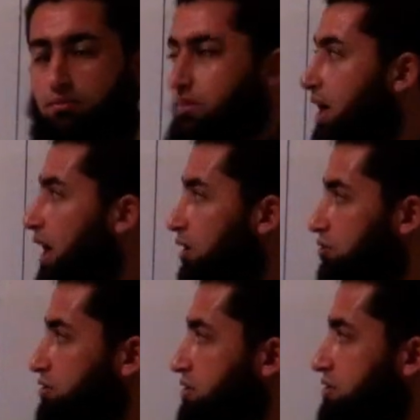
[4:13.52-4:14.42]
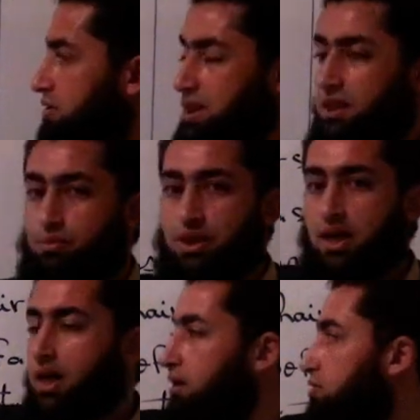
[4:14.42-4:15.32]
house. It can be a
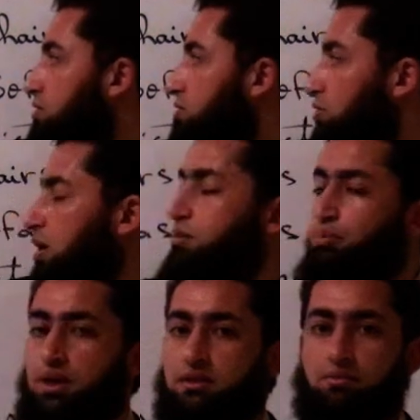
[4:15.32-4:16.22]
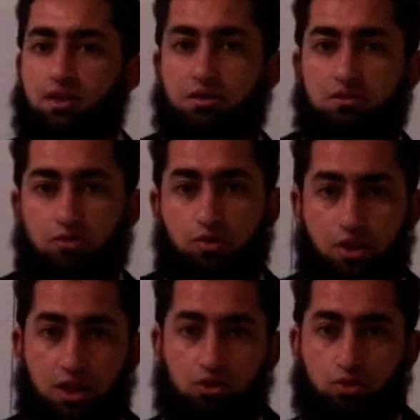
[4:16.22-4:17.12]
house or an apartment, or you
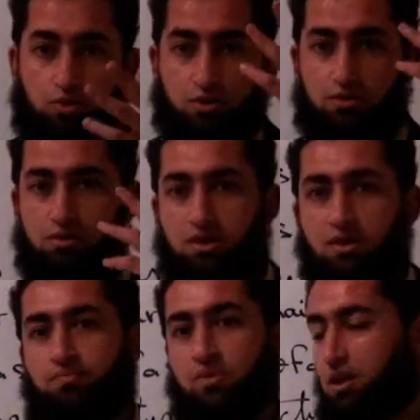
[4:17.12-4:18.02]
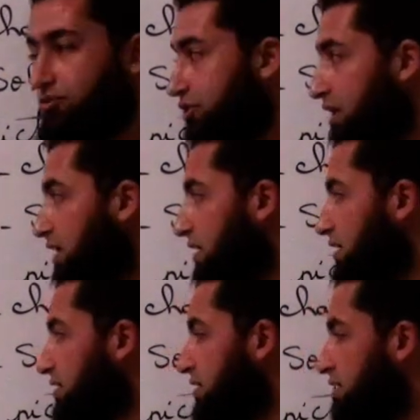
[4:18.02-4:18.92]
can choose a
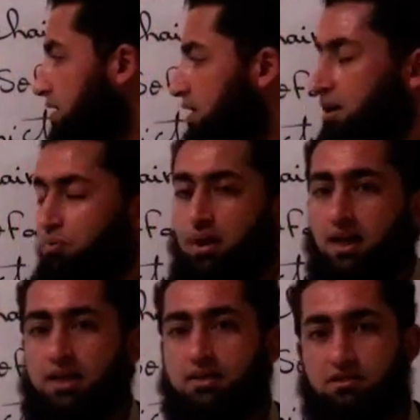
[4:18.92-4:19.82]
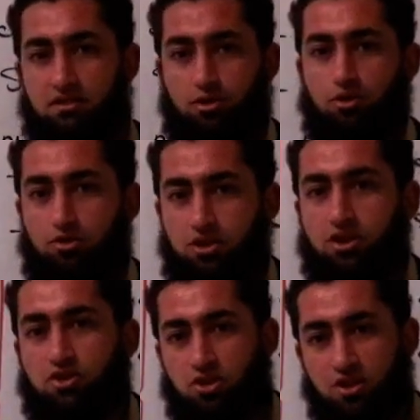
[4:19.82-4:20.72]
villa, palace, a
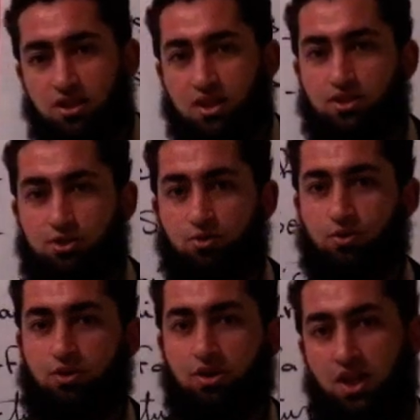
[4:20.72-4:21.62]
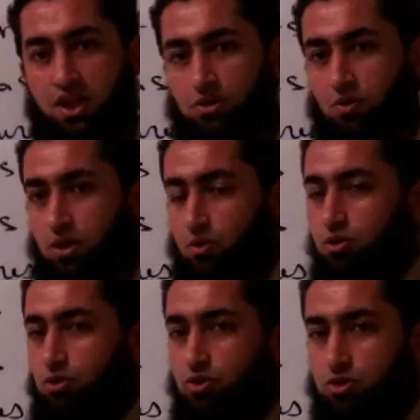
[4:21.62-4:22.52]
cottage, and so on. So we are
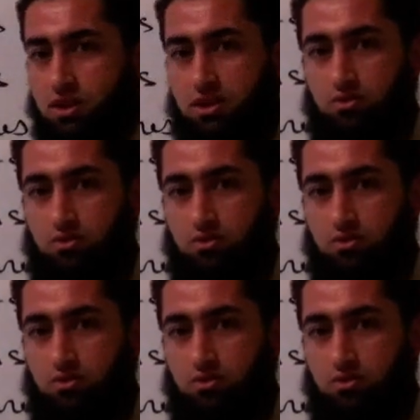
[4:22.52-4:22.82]
going to use these